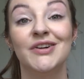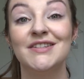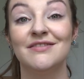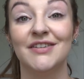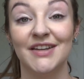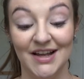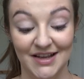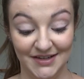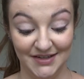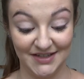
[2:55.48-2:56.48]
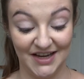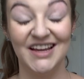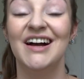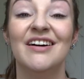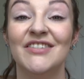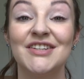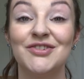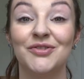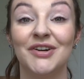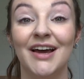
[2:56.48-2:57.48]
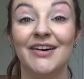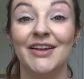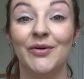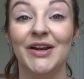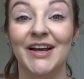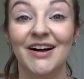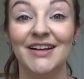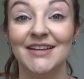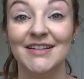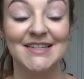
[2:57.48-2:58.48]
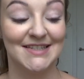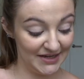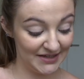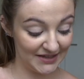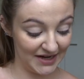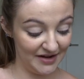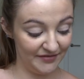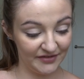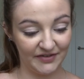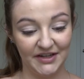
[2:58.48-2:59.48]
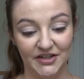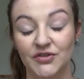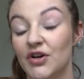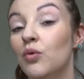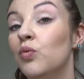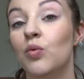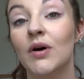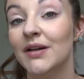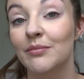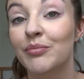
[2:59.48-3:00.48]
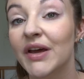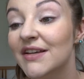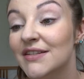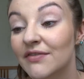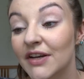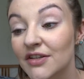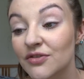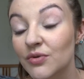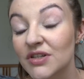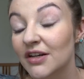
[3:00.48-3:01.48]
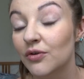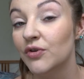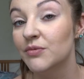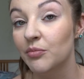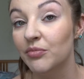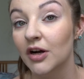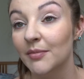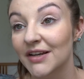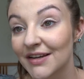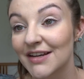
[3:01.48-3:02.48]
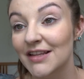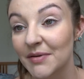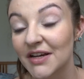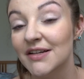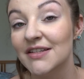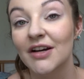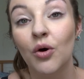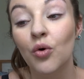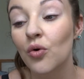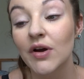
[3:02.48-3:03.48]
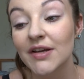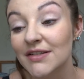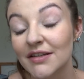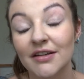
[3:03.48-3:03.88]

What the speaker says: Reason for that is I have extraordinarily oily eyelids, and even if I use a white base of any sort, I always put primer underneath because I always,